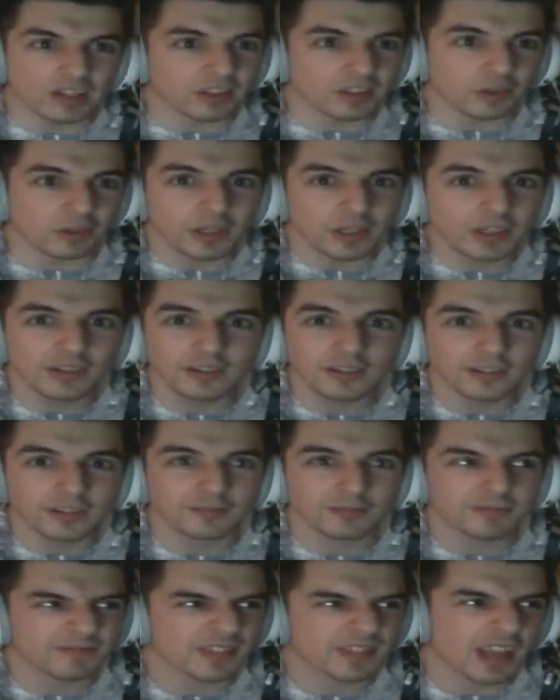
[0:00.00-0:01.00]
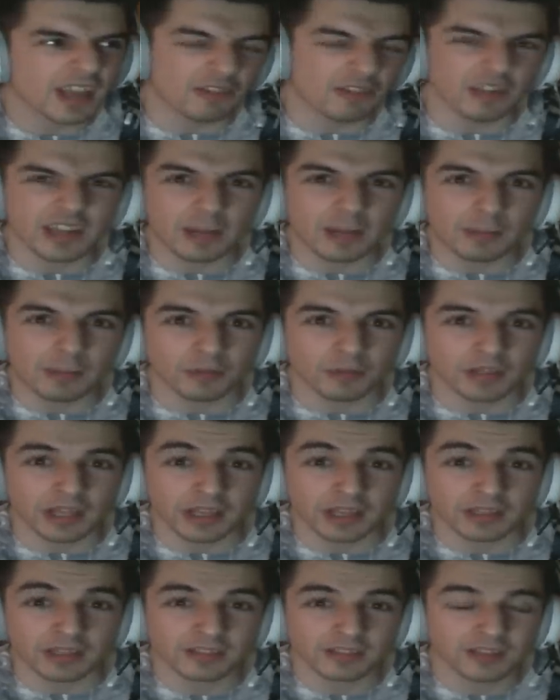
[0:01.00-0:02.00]
do? I
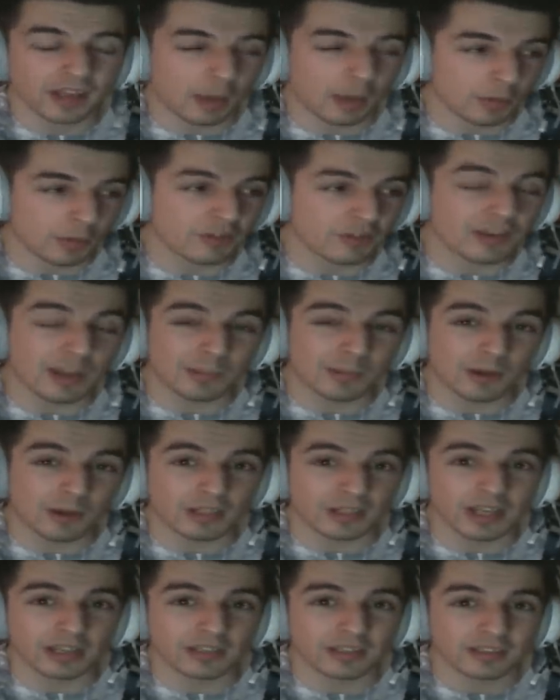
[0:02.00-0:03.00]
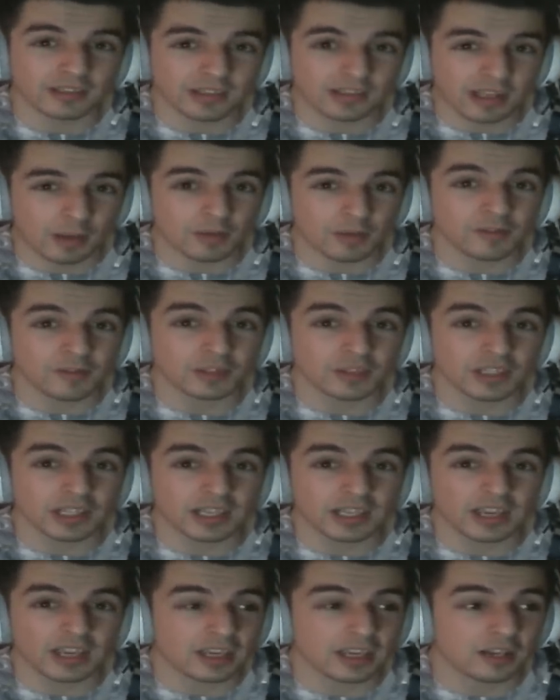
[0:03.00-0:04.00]
re-uploaded it. And when I re-uploaded it, how many views did
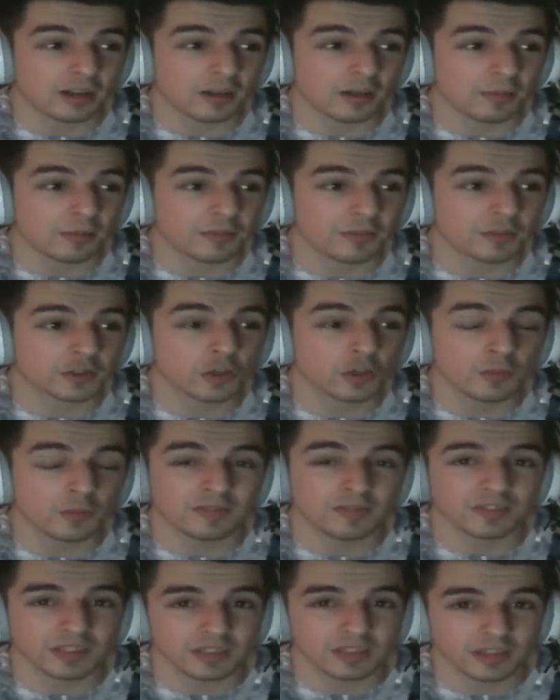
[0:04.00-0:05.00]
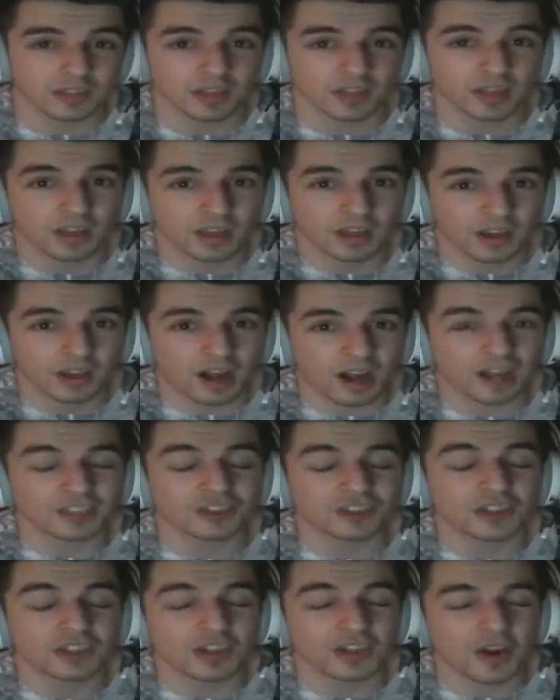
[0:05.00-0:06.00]
it get in 2 months?
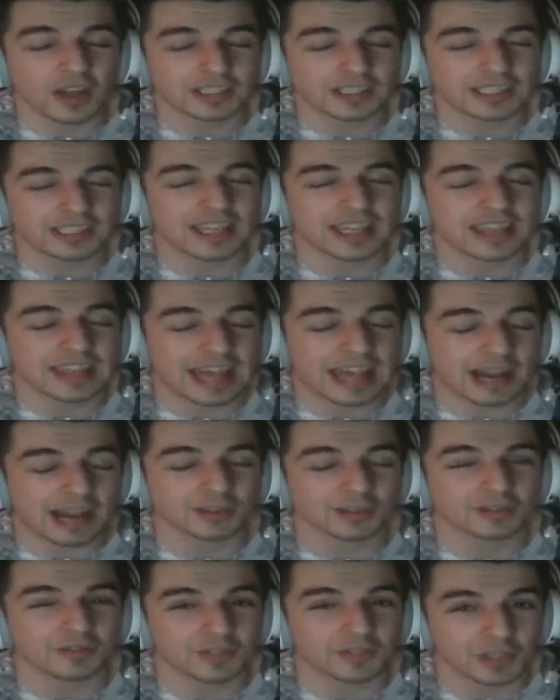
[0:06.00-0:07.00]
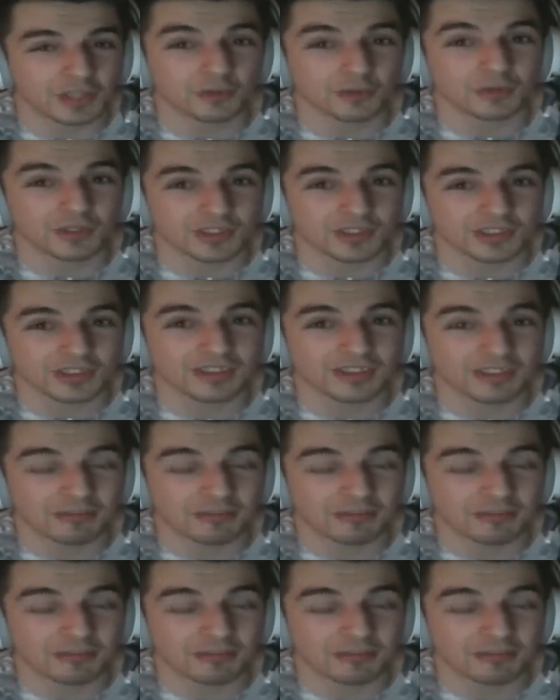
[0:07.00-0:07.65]
190,000 views.